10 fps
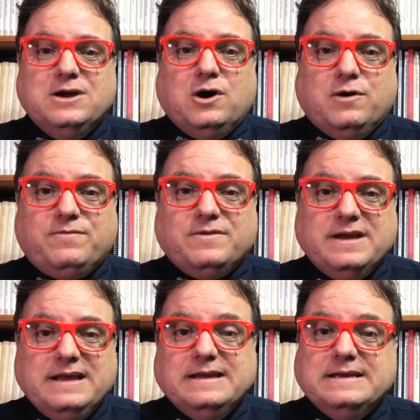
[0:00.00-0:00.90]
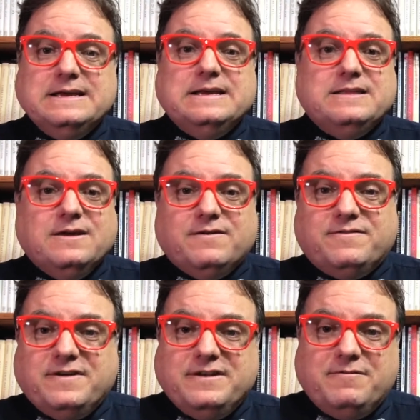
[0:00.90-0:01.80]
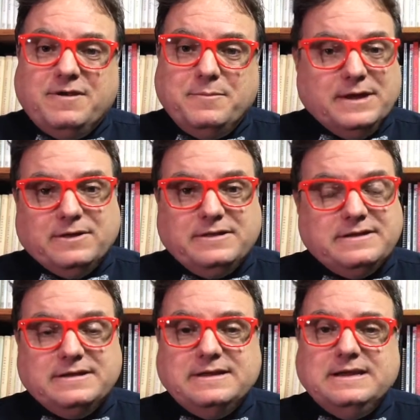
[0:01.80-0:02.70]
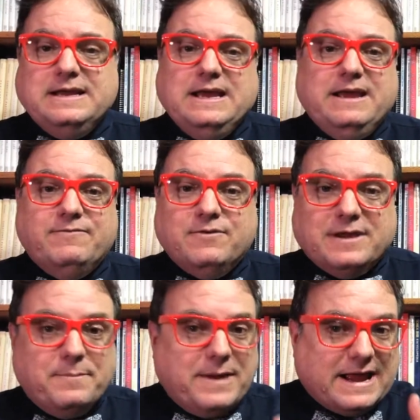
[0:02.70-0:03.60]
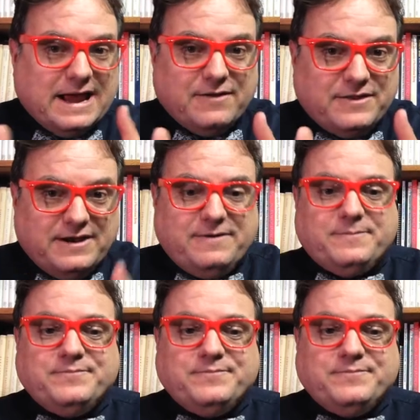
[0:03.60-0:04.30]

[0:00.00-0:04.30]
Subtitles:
Hopefully they'll fund and rebuild and we'll get back out there.